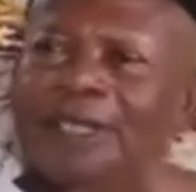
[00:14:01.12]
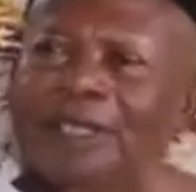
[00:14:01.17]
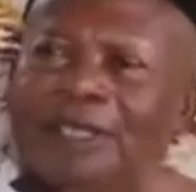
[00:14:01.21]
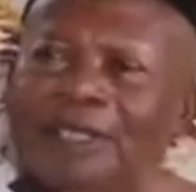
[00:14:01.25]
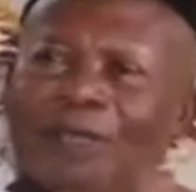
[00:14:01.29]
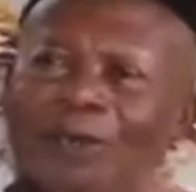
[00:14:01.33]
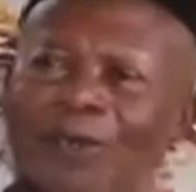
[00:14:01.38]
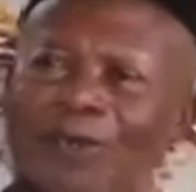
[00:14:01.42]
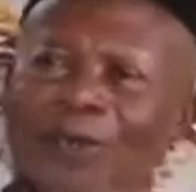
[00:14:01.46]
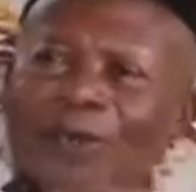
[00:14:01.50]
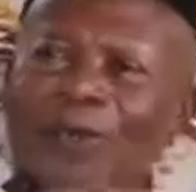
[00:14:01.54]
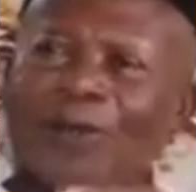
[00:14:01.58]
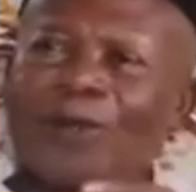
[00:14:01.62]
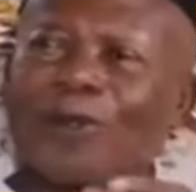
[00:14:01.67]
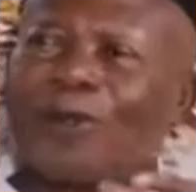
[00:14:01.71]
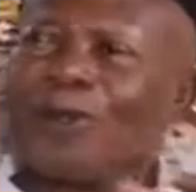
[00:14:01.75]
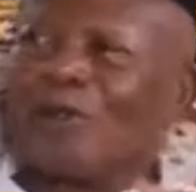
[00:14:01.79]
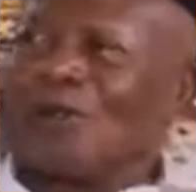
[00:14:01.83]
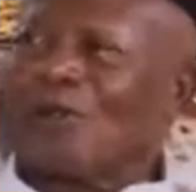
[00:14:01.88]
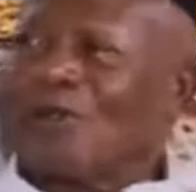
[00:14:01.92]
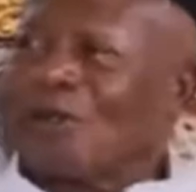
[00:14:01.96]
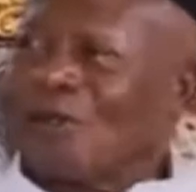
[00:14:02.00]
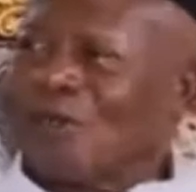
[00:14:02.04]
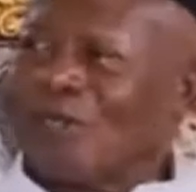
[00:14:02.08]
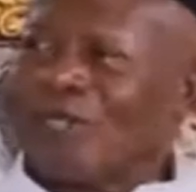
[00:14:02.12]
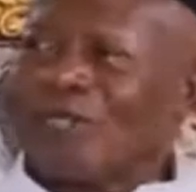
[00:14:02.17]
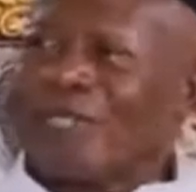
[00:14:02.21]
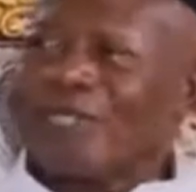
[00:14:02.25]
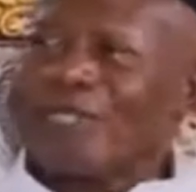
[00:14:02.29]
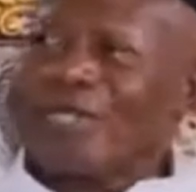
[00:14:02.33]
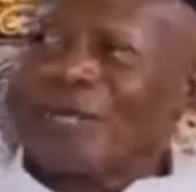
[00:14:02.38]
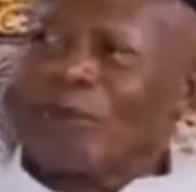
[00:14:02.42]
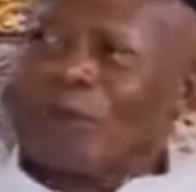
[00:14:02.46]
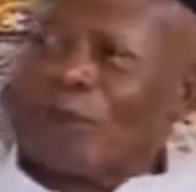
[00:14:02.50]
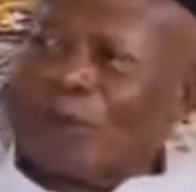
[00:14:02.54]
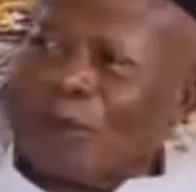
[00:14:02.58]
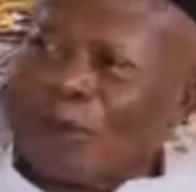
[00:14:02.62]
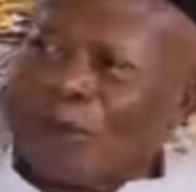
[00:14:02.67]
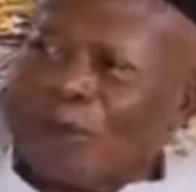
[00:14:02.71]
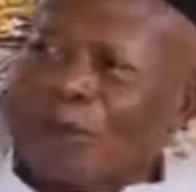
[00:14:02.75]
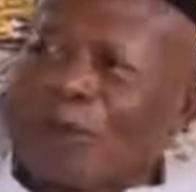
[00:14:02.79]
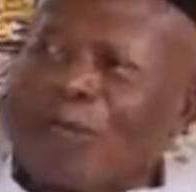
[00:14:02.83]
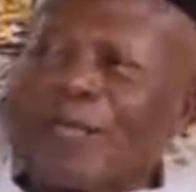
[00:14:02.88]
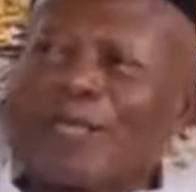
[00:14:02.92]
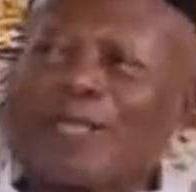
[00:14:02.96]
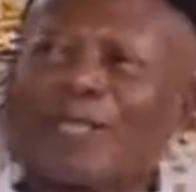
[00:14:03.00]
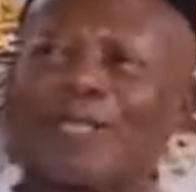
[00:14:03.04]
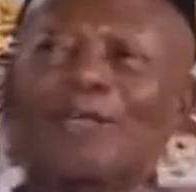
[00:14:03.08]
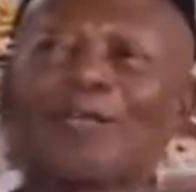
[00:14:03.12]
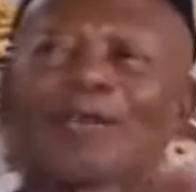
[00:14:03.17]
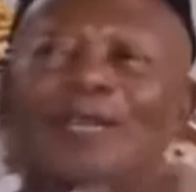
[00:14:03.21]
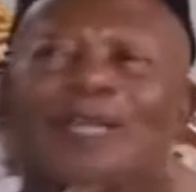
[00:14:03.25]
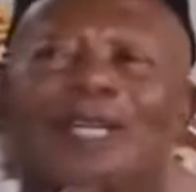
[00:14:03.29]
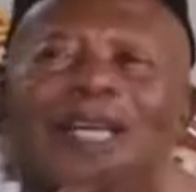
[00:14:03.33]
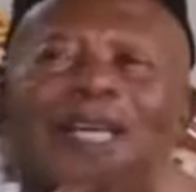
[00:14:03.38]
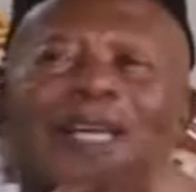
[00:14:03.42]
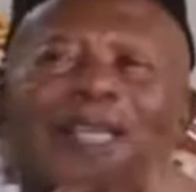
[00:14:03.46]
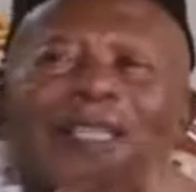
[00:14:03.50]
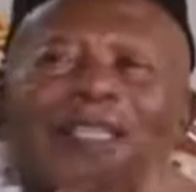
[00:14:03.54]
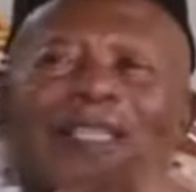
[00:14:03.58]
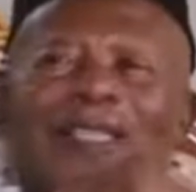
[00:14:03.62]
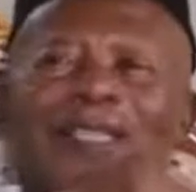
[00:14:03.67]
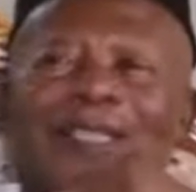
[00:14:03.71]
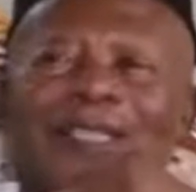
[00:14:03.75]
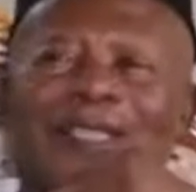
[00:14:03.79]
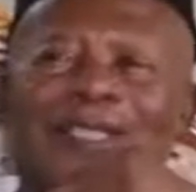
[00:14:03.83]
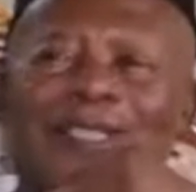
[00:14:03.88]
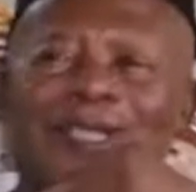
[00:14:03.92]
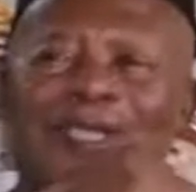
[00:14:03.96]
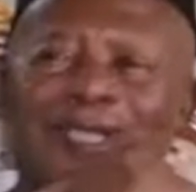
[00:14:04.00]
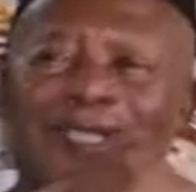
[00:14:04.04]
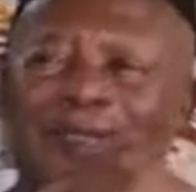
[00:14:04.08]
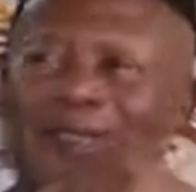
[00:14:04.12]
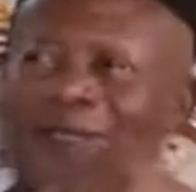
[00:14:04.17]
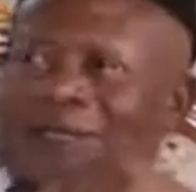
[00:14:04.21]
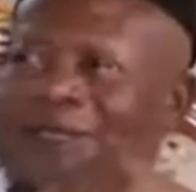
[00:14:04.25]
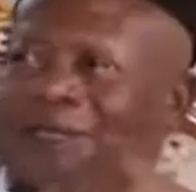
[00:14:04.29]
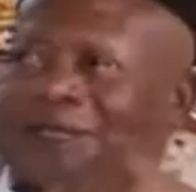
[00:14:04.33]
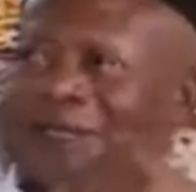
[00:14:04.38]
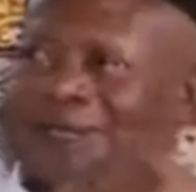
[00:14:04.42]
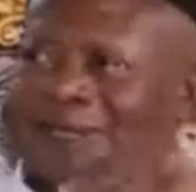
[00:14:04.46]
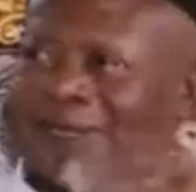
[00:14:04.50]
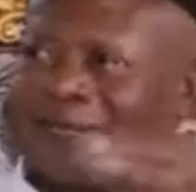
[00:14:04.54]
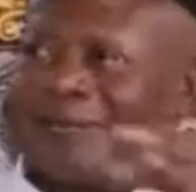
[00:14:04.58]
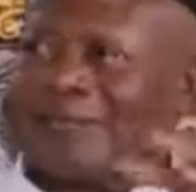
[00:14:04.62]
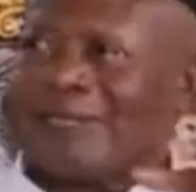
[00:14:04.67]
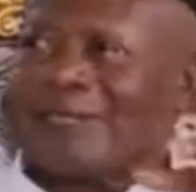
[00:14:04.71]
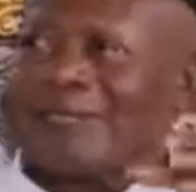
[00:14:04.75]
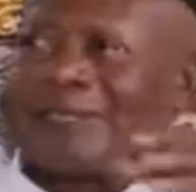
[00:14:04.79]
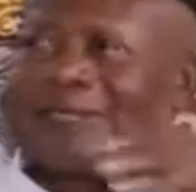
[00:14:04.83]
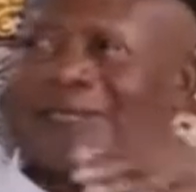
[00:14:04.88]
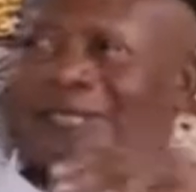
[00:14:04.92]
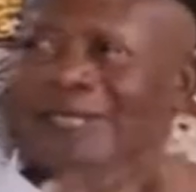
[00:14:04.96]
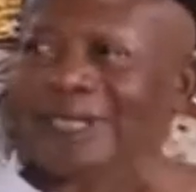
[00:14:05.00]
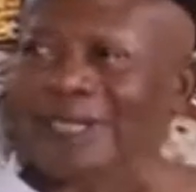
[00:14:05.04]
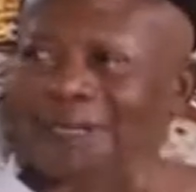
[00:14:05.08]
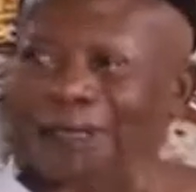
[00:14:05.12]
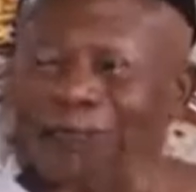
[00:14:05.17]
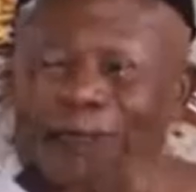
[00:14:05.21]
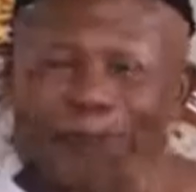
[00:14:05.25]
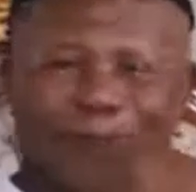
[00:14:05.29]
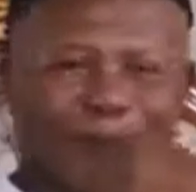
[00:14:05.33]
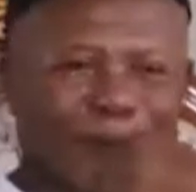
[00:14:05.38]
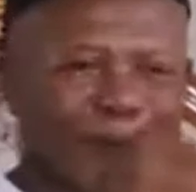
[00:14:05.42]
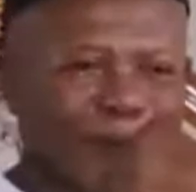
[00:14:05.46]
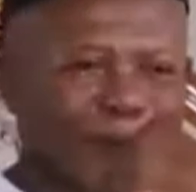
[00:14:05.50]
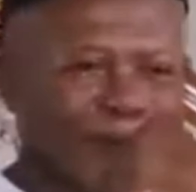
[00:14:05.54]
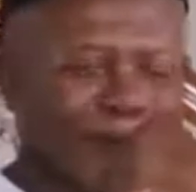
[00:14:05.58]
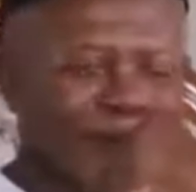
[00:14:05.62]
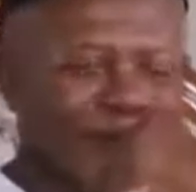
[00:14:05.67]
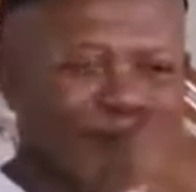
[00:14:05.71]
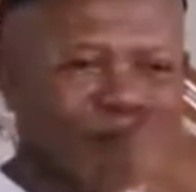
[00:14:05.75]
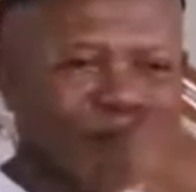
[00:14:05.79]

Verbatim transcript: So they put me in the soccer thing, you know.